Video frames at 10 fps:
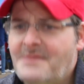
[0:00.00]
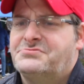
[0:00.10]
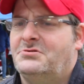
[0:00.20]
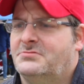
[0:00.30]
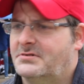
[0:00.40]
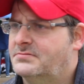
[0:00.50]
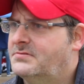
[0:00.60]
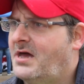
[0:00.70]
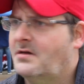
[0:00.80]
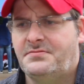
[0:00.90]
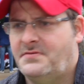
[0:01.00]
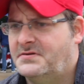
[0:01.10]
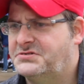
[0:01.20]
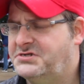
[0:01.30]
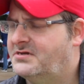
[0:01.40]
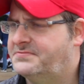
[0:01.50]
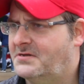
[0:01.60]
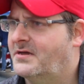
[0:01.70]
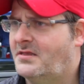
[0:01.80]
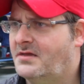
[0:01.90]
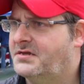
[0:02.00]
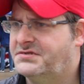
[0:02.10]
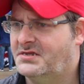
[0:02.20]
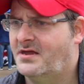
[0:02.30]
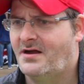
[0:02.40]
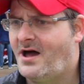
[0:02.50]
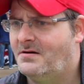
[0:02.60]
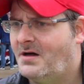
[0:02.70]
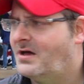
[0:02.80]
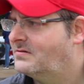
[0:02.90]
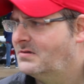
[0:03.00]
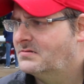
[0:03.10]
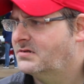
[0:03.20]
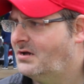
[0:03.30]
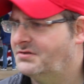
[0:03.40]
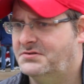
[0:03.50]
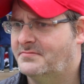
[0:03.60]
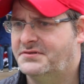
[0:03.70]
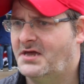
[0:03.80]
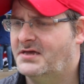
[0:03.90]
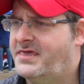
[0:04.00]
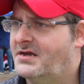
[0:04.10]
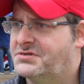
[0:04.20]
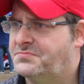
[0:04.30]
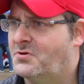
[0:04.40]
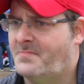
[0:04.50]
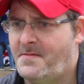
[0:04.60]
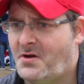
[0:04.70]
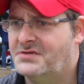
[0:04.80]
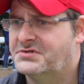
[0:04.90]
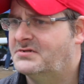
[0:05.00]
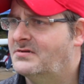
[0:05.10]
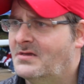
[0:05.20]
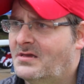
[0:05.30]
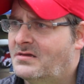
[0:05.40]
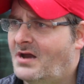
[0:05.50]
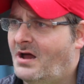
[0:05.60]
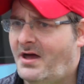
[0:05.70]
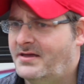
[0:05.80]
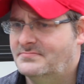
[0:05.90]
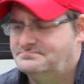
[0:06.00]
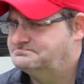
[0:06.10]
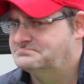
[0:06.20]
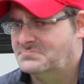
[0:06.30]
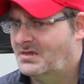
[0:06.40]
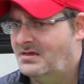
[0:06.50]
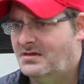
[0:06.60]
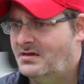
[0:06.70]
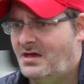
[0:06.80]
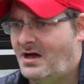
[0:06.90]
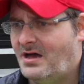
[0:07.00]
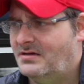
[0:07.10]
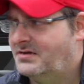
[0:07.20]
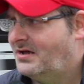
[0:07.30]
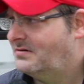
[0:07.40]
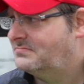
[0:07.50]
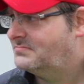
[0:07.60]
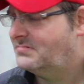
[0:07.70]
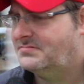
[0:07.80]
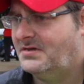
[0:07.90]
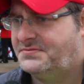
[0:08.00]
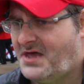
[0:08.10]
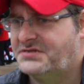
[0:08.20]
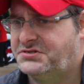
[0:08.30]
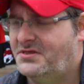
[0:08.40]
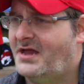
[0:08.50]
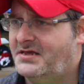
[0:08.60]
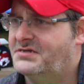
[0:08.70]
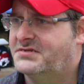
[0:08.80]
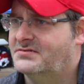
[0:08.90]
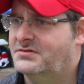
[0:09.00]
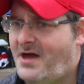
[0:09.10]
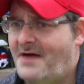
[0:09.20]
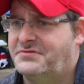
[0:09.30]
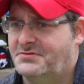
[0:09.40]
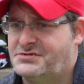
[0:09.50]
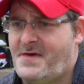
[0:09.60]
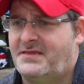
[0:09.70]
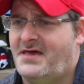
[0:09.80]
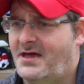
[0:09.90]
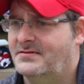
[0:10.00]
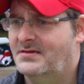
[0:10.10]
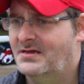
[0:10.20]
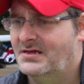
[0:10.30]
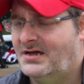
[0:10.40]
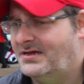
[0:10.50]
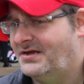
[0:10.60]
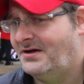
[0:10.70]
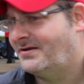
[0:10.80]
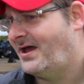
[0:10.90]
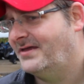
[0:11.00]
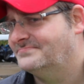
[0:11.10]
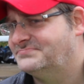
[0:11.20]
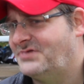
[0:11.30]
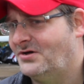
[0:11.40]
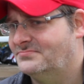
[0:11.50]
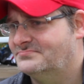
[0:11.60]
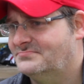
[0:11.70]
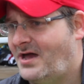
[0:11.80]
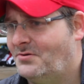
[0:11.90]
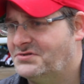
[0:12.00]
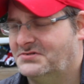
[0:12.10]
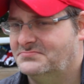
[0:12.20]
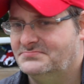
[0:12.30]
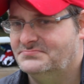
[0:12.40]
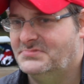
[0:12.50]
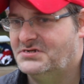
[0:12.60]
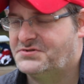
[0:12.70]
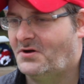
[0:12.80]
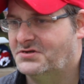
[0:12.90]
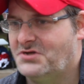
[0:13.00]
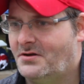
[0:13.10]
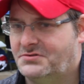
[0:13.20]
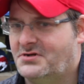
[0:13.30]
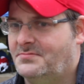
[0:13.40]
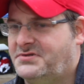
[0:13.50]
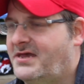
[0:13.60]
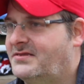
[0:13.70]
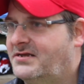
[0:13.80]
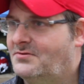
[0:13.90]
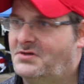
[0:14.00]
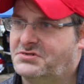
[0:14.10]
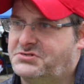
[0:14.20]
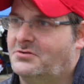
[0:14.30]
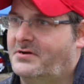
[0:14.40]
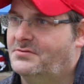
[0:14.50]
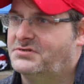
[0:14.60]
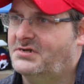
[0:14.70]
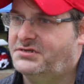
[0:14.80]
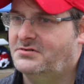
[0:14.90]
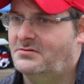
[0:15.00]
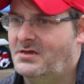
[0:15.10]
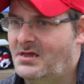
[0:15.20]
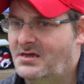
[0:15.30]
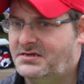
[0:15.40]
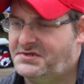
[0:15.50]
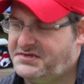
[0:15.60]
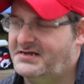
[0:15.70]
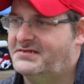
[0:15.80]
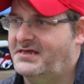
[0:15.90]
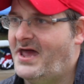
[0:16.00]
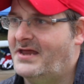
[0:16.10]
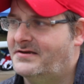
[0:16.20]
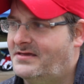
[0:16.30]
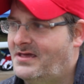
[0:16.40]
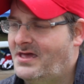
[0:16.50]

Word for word: Absolutely. Yeah. If, you know, she, if Hillary Clinton gets in there, I'll uh, you know I'll do everything I can to support my president. You know I, uh, you know if that's who that is, then you have to respect that. Uh, you know, and I don't. I wasn't as far as Donald Trump saying that he wasn't sure what he was going to do, concede at the end.